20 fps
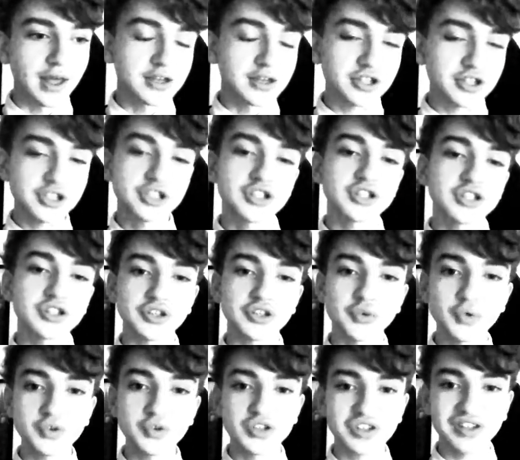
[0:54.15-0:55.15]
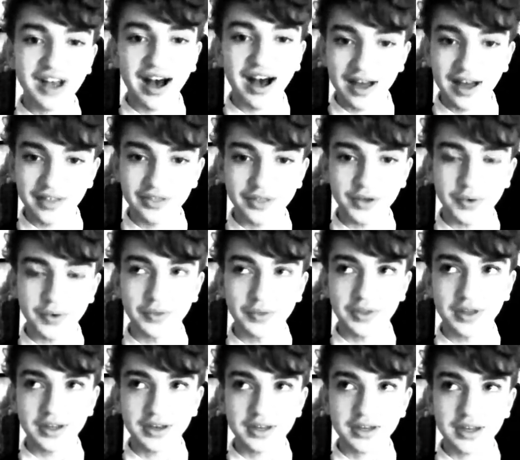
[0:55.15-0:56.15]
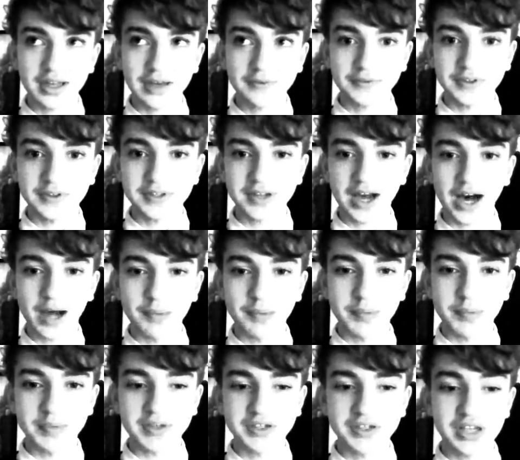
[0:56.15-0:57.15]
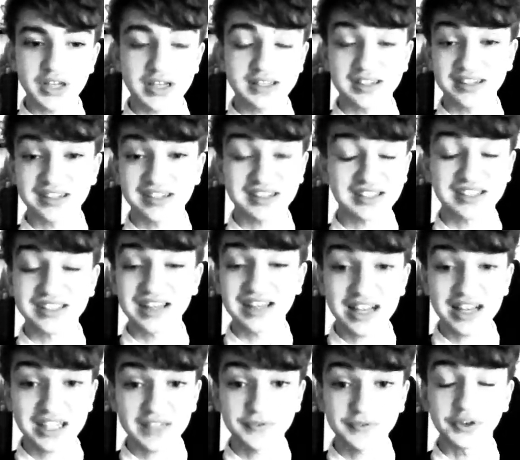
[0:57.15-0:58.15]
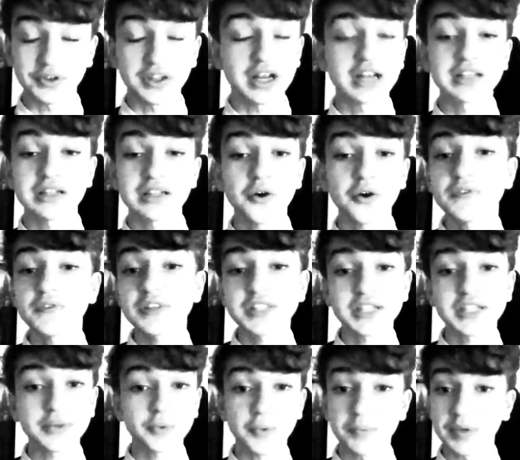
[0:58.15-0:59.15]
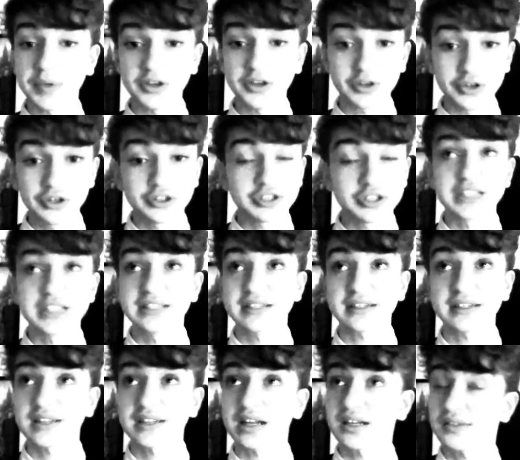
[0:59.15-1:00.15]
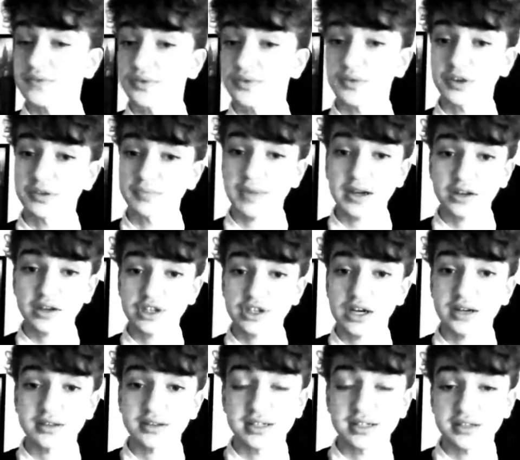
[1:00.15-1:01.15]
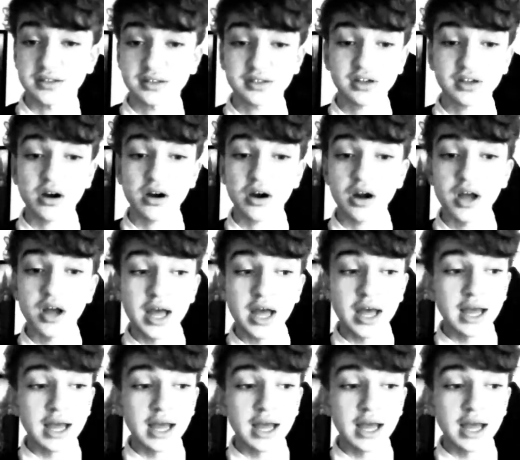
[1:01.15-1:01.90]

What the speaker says: So sad though that if this album is as successful, obviously it will be hugely successful because Michael Jackson is a star.